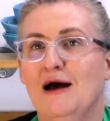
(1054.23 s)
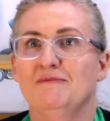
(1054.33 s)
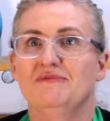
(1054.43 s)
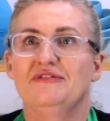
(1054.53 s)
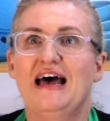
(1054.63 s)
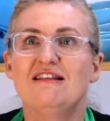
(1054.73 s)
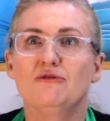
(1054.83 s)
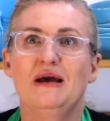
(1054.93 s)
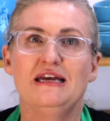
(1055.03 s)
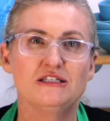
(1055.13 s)
that's
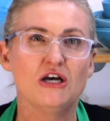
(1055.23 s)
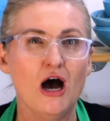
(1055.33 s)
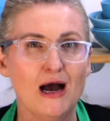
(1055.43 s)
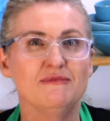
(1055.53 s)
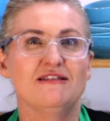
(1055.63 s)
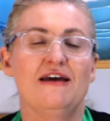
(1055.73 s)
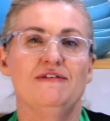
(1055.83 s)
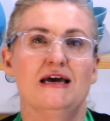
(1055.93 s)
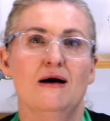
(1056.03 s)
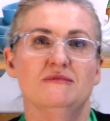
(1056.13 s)
where your time
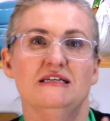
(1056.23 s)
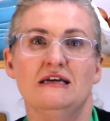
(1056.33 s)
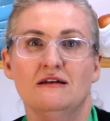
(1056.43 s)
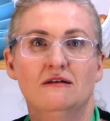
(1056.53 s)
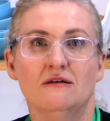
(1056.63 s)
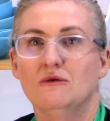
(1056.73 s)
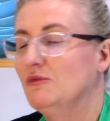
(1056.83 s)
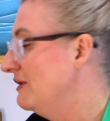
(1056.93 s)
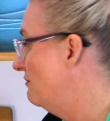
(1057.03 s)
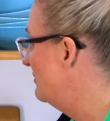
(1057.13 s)
saving comes in
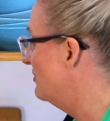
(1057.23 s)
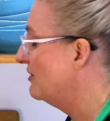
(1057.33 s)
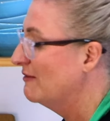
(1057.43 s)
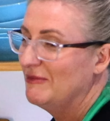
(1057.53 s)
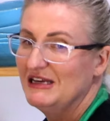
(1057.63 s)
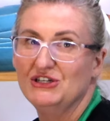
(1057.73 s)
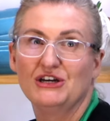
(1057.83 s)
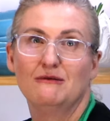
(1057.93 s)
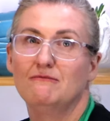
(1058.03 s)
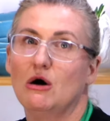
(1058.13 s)
with the Thermomix. You
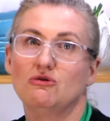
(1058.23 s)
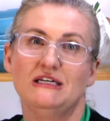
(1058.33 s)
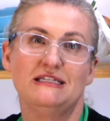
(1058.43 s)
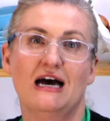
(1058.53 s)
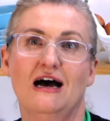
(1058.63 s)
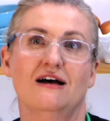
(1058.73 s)
can multitask,